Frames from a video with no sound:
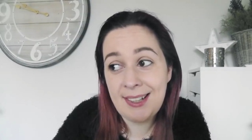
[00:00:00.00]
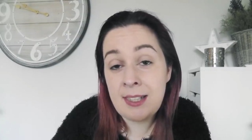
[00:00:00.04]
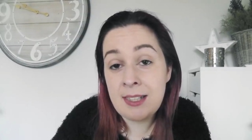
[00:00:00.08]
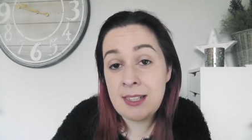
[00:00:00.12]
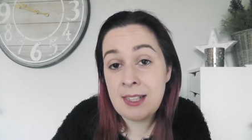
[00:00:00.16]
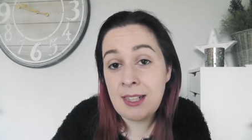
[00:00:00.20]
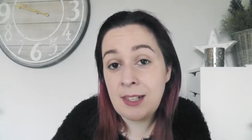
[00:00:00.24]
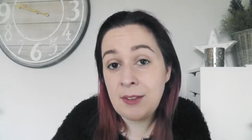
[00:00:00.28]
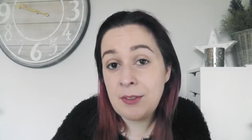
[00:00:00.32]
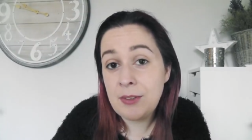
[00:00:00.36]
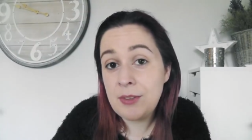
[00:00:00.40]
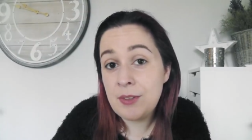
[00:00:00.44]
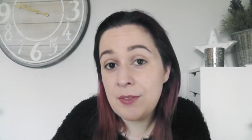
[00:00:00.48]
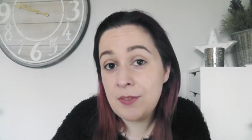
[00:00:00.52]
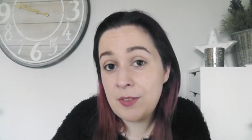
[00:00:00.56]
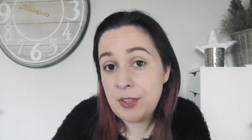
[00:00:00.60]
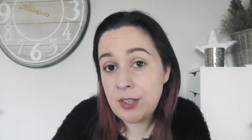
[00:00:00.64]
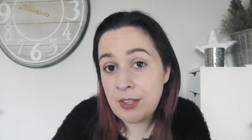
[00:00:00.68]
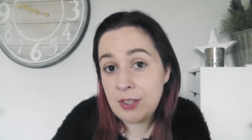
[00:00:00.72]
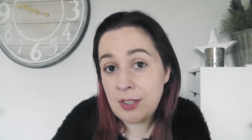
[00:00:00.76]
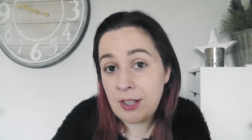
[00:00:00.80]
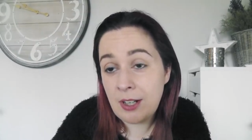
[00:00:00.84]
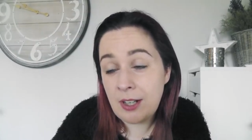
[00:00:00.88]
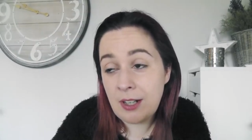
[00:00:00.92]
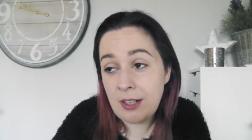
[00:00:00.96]
It's out of
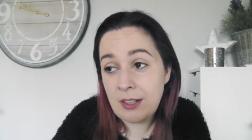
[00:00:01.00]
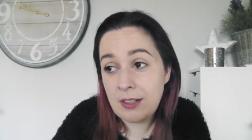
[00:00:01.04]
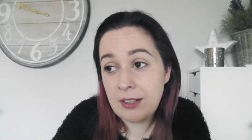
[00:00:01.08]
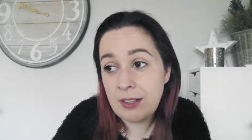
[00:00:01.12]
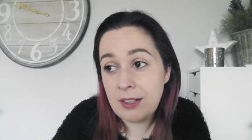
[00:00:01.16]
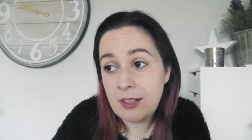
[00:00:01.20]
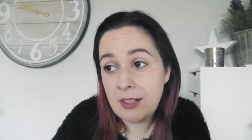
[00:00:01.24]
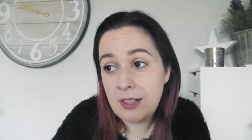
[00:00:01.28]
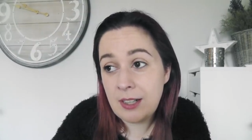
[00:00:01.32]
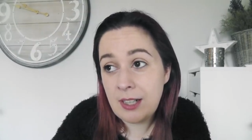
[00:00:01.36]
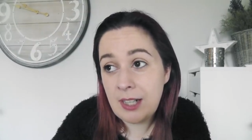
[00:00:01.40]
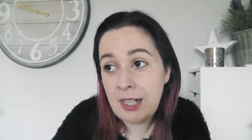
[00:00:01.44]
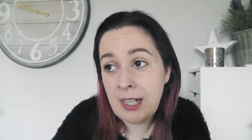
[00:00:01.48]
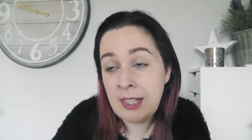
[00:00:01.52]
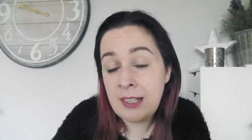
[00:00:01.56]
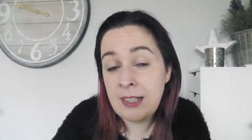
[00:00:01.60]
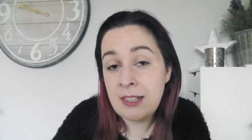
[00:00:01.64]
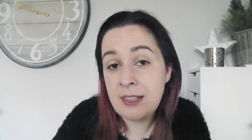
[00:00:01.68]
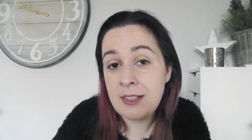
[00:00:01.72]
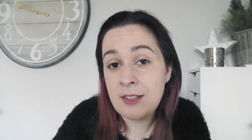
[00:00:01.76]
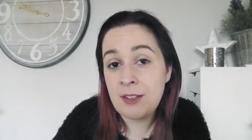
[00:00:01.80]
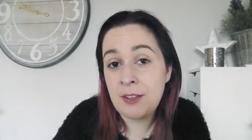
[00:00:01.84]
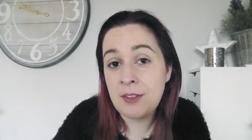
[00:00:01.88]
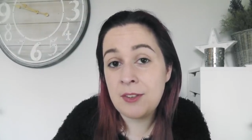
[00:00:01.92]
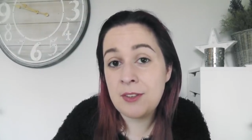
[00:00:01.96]
stock and
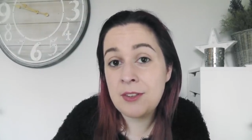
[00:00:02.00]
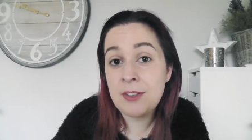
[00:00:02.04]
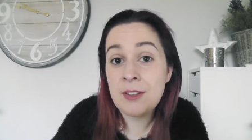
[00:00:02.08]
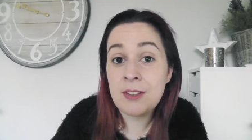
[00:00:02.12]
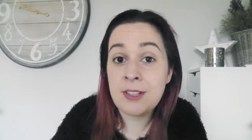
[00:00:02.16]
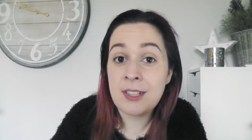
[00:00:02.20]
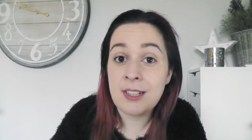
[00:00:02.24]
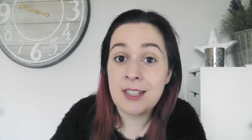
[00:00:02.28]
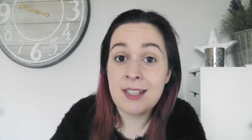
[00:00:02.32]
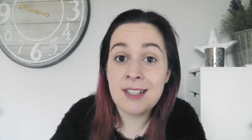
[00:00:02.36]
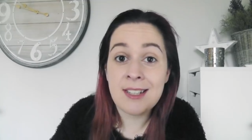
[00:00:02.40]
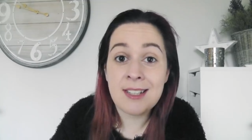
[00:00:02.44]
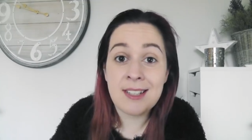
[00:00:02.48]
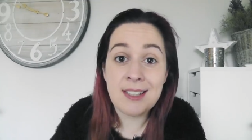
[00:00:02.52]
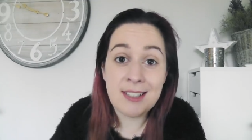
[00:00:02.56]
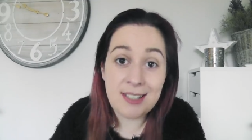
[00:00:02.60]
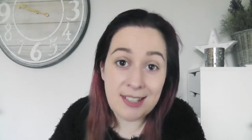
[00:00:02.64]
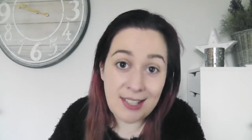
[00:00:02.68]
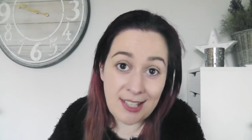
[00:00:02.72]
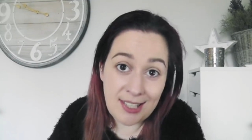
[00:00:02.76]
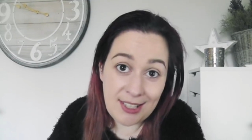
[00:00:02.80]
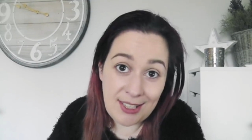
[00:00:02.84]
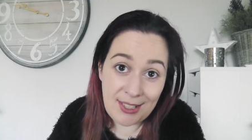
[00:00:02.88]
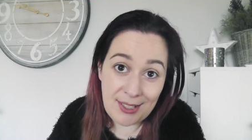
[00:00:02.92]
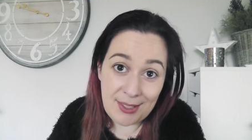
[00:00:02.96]
it's also
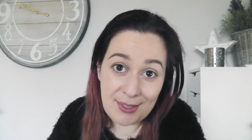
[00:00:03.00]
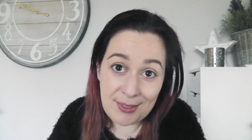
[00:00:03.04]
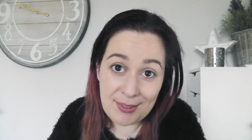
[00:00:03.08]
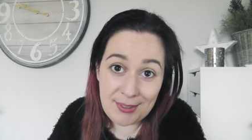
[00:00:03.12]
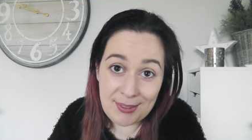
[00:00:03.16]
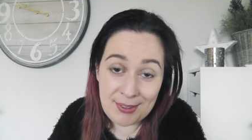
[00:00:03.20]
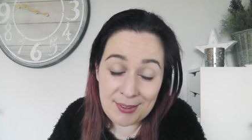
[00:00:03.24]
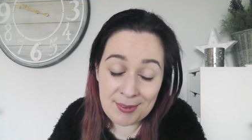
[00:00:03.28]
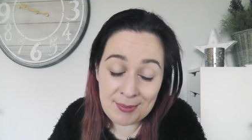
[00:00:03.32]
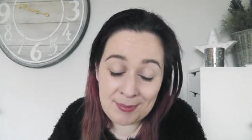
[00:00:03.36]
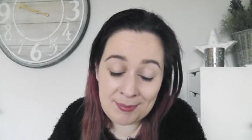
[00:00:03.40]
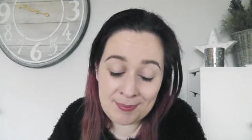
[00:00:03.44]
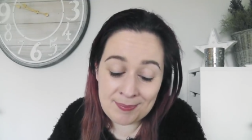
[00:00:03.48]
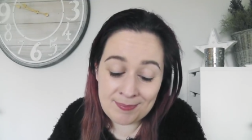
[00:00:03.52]
discontinued.